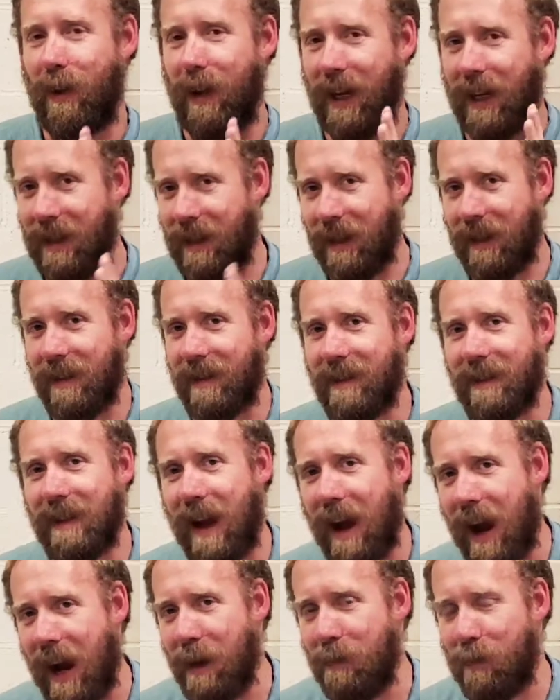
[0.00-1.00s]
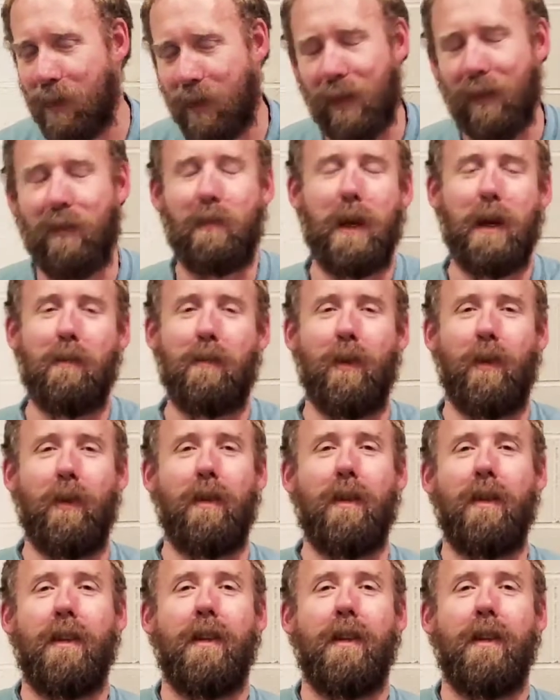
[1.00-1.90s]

like these types of people.